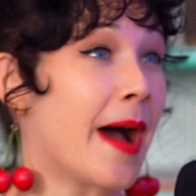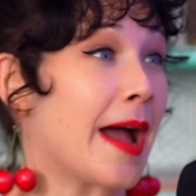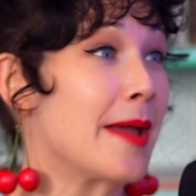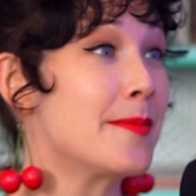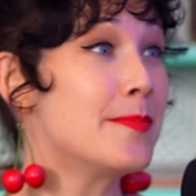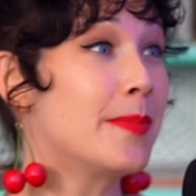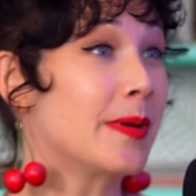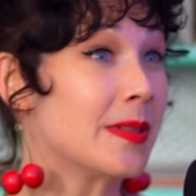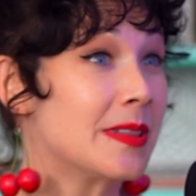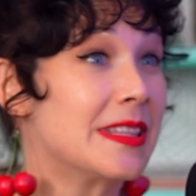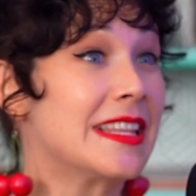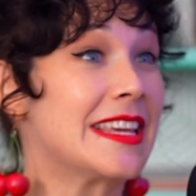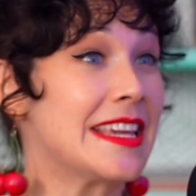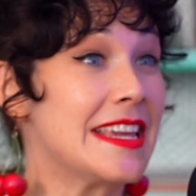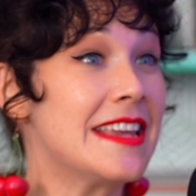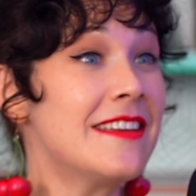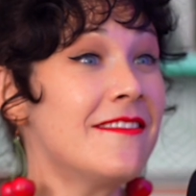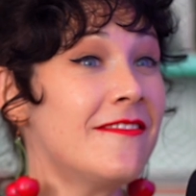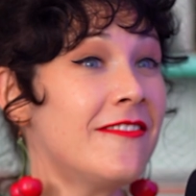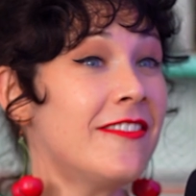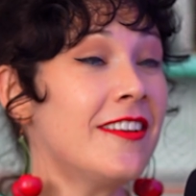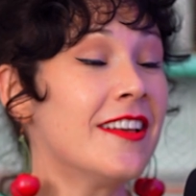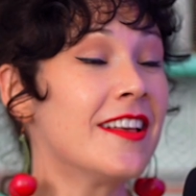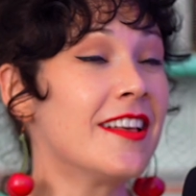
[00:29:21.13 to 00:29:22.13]
I
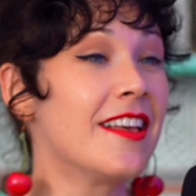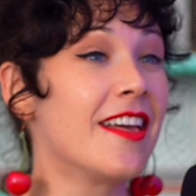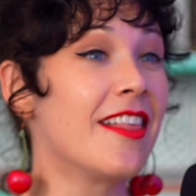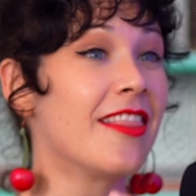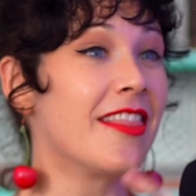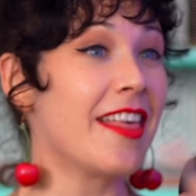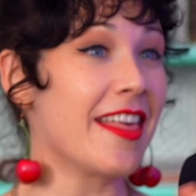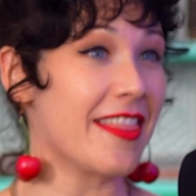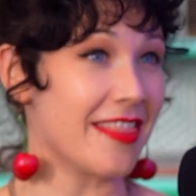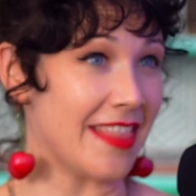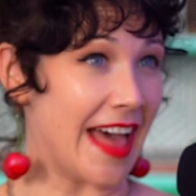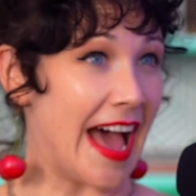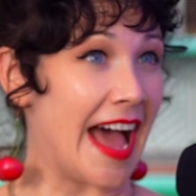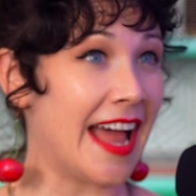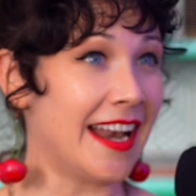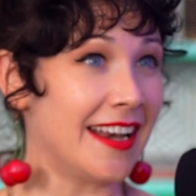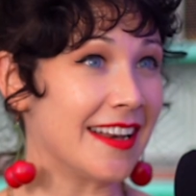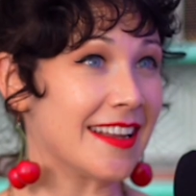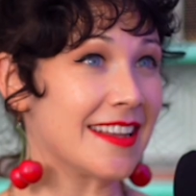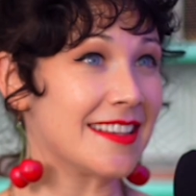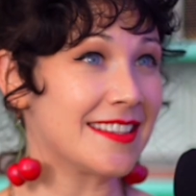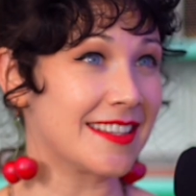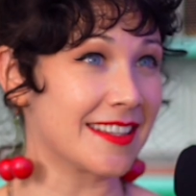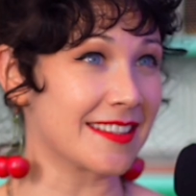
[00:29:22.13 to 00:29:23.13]
believe that that
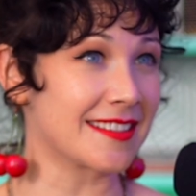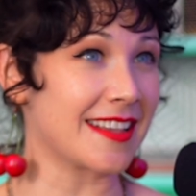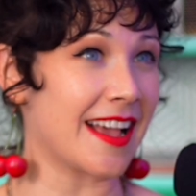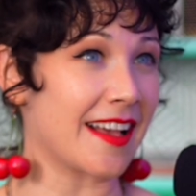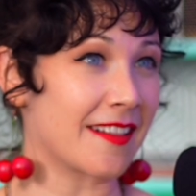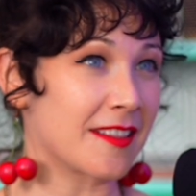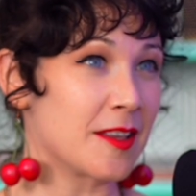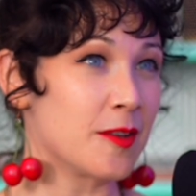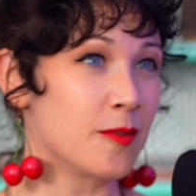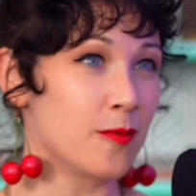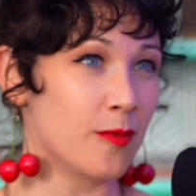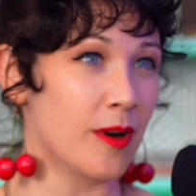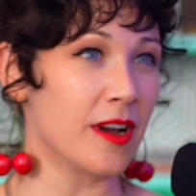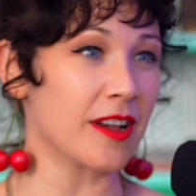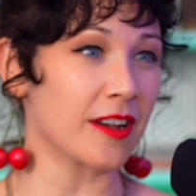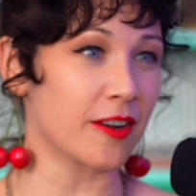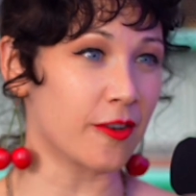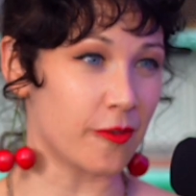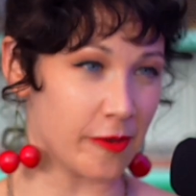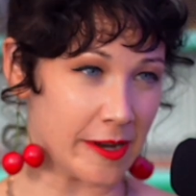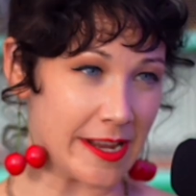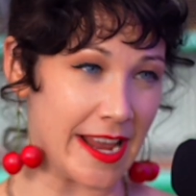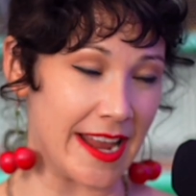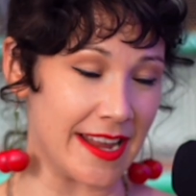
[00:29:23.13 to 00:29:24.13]
is exactly what
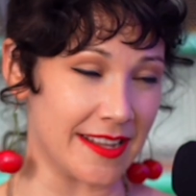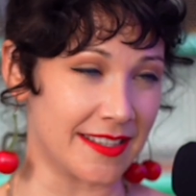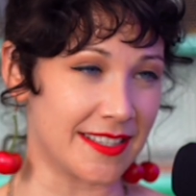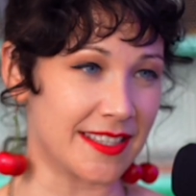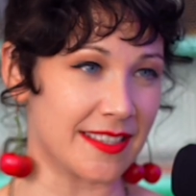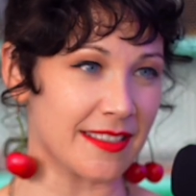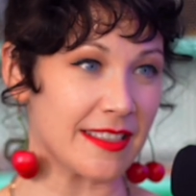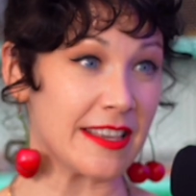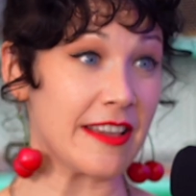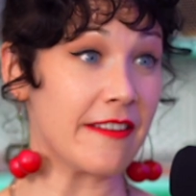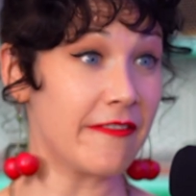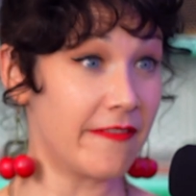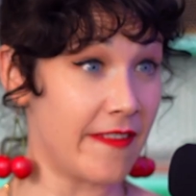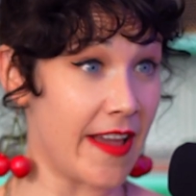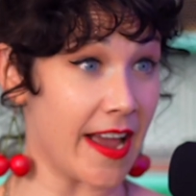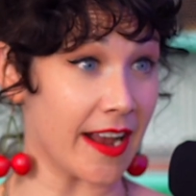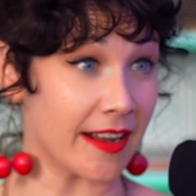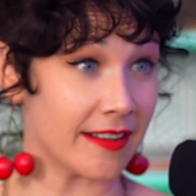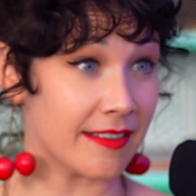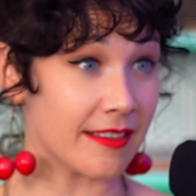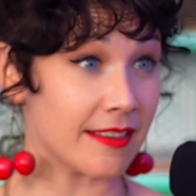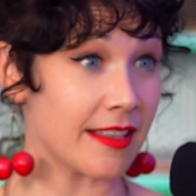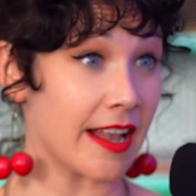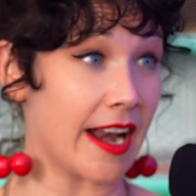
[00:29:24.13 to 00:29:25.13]
creates the
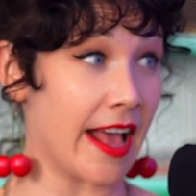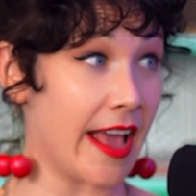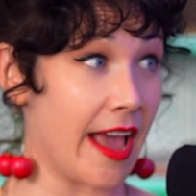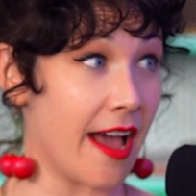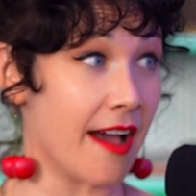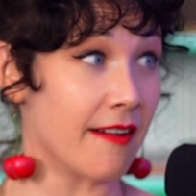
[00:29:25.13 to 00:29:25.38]
effect that I mm.